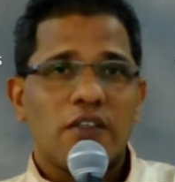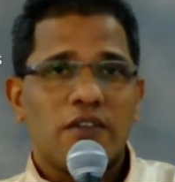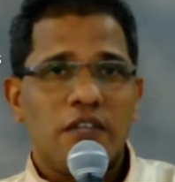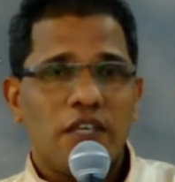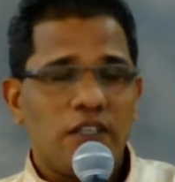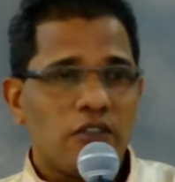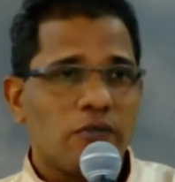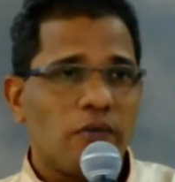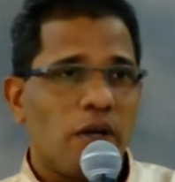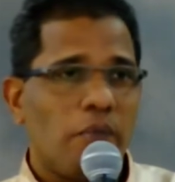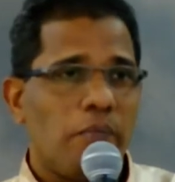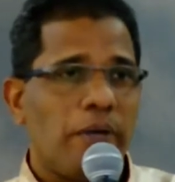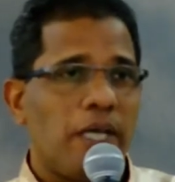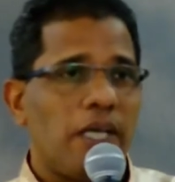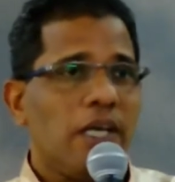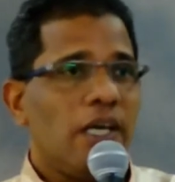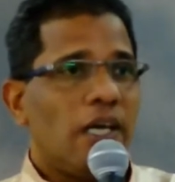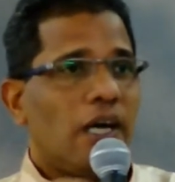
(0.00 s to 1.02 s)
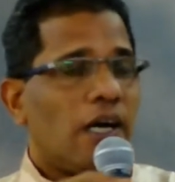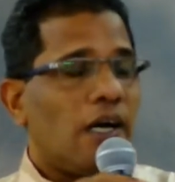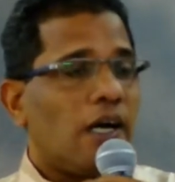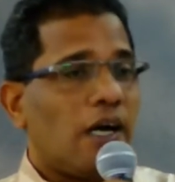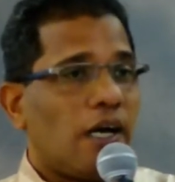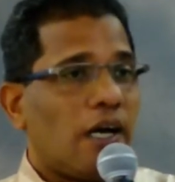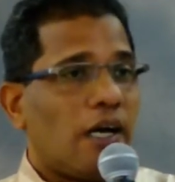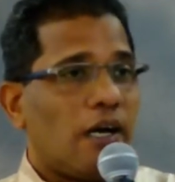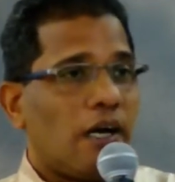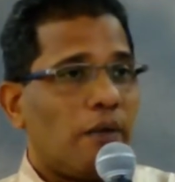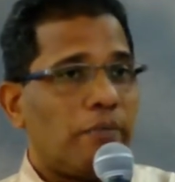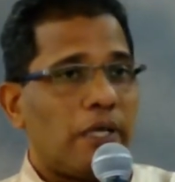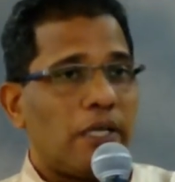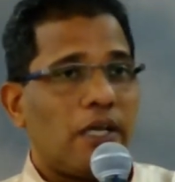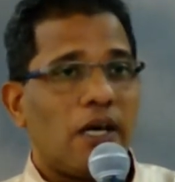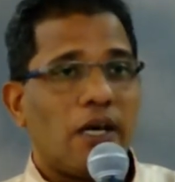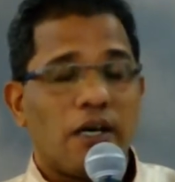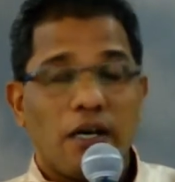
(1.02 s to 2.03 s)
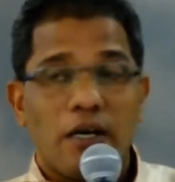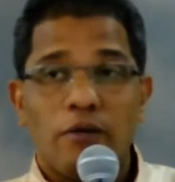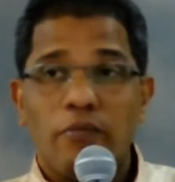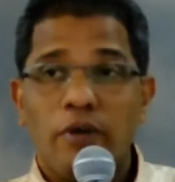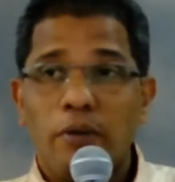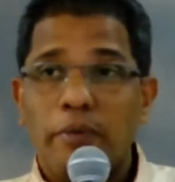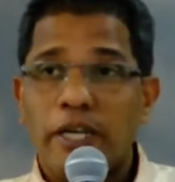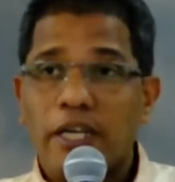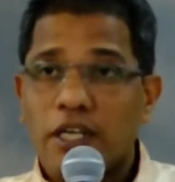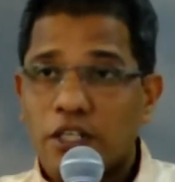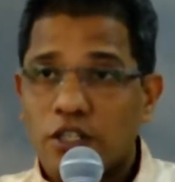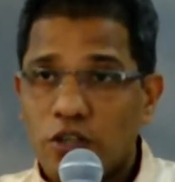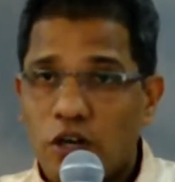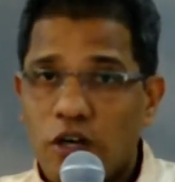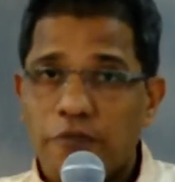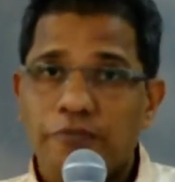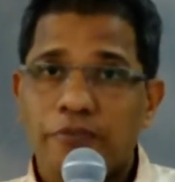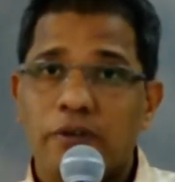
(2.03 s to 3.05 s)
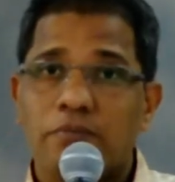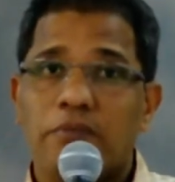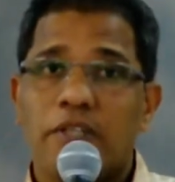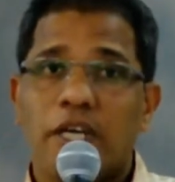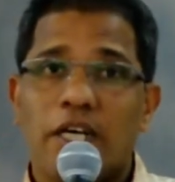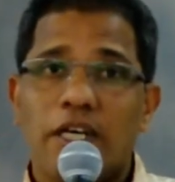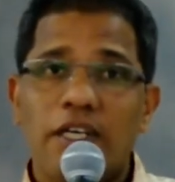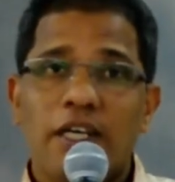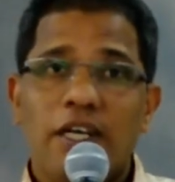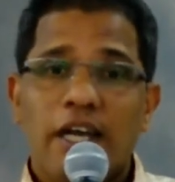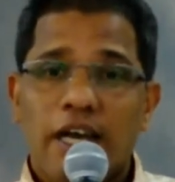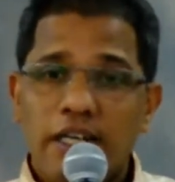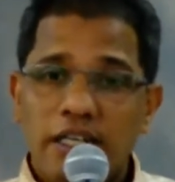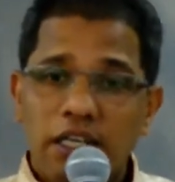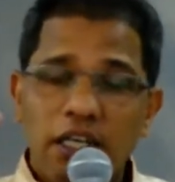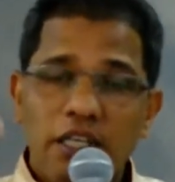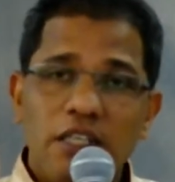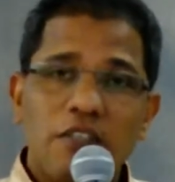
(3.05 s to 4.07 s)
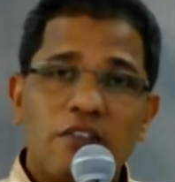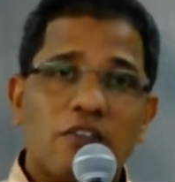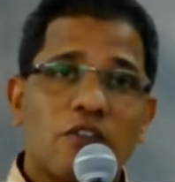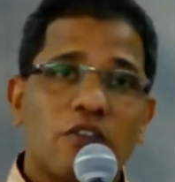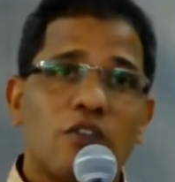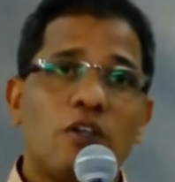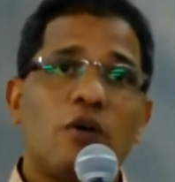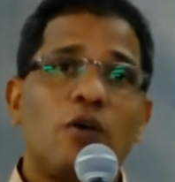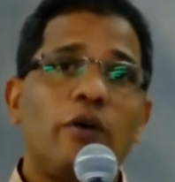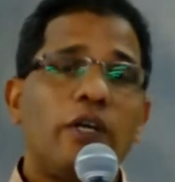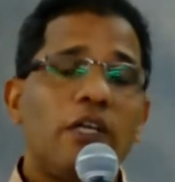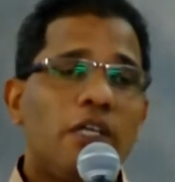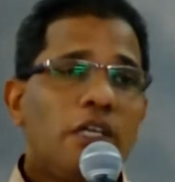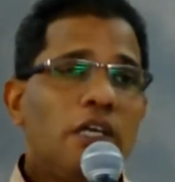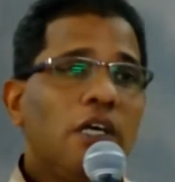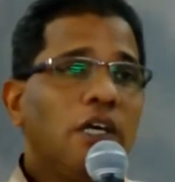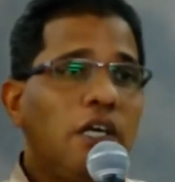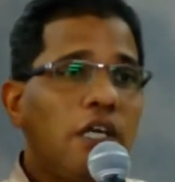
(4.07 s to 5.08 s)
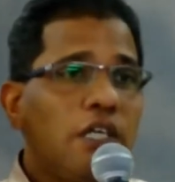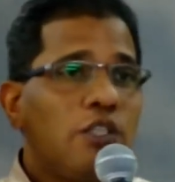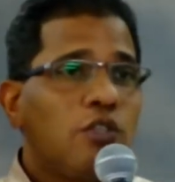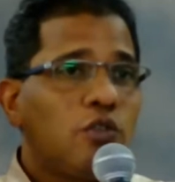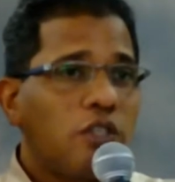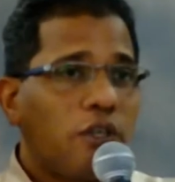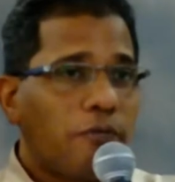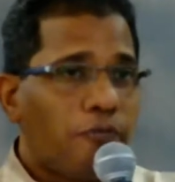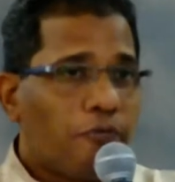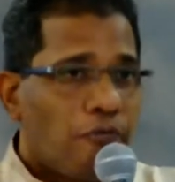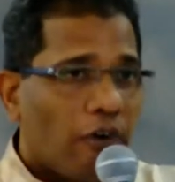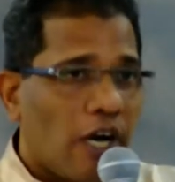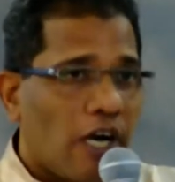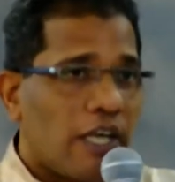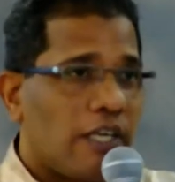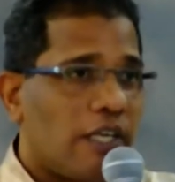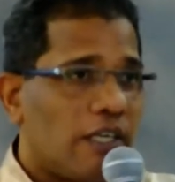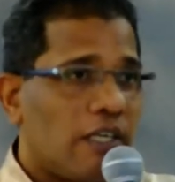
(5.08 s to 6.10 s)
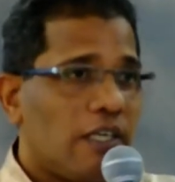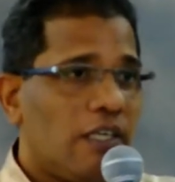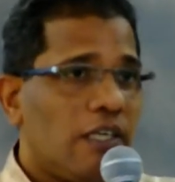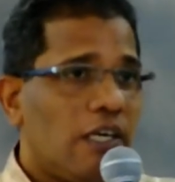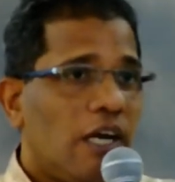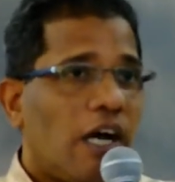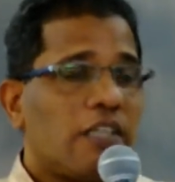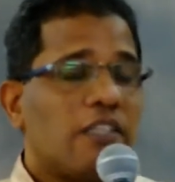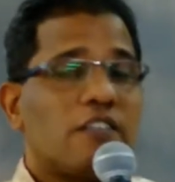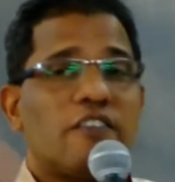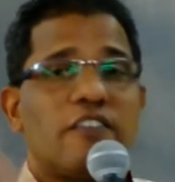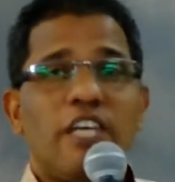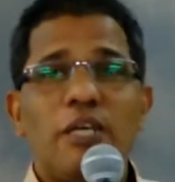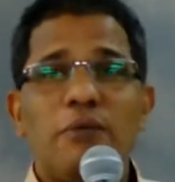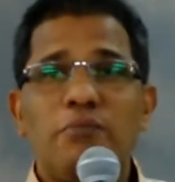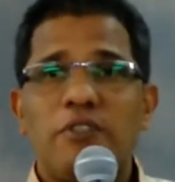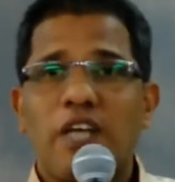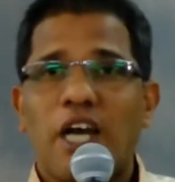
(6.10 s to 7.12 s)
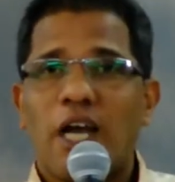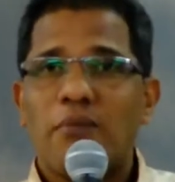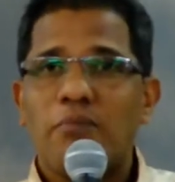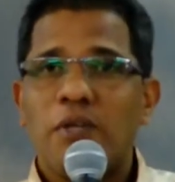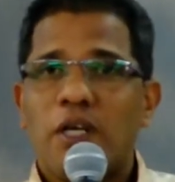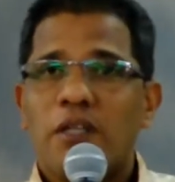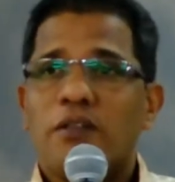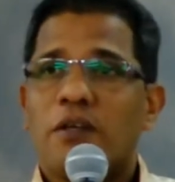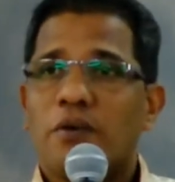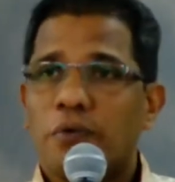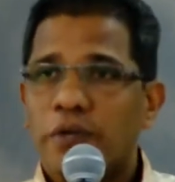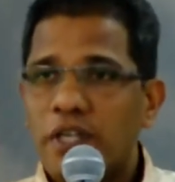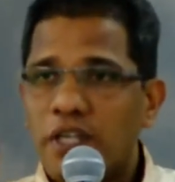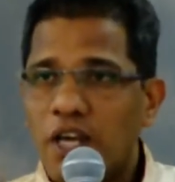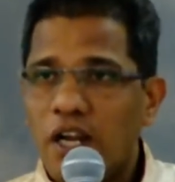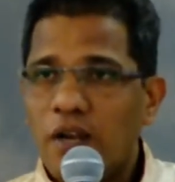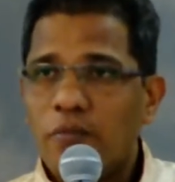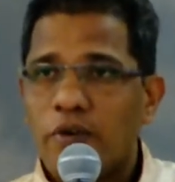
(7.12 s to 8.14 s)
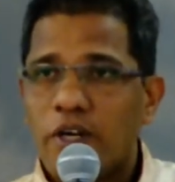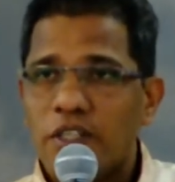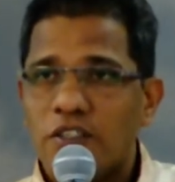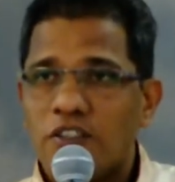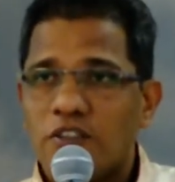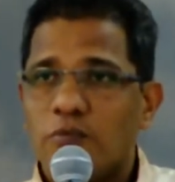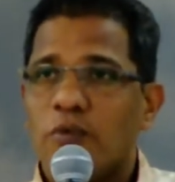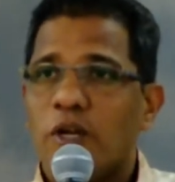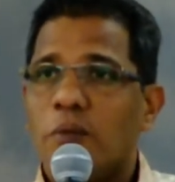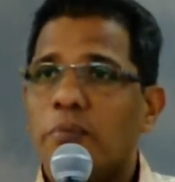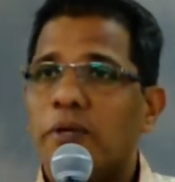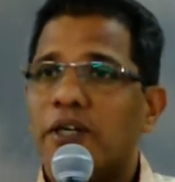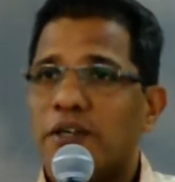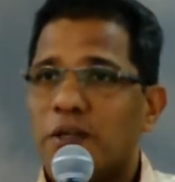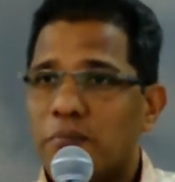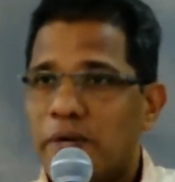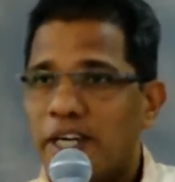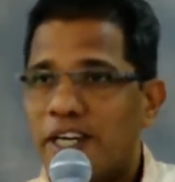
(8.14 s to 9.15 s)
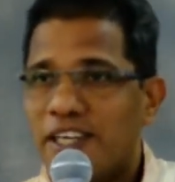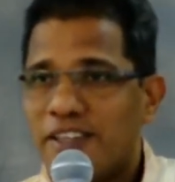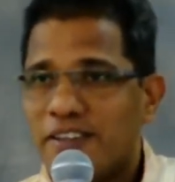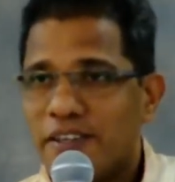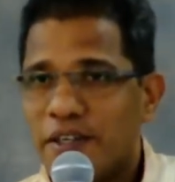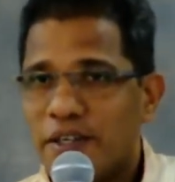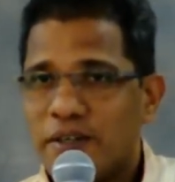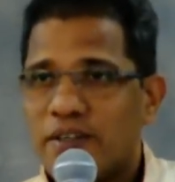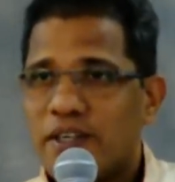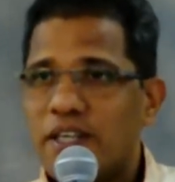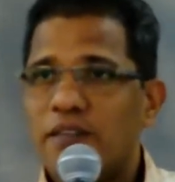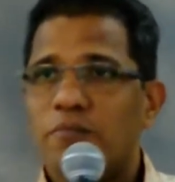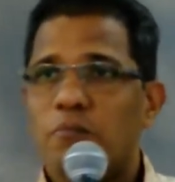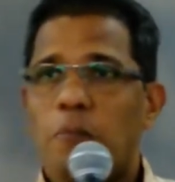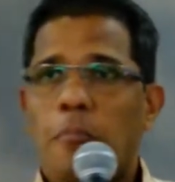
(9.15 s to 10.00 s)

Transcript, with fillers: things will be, uh, I mean, uh, uh, will be cut off from there, and it is throwing into the fire. At the same time, the real ones will be remaining there, right?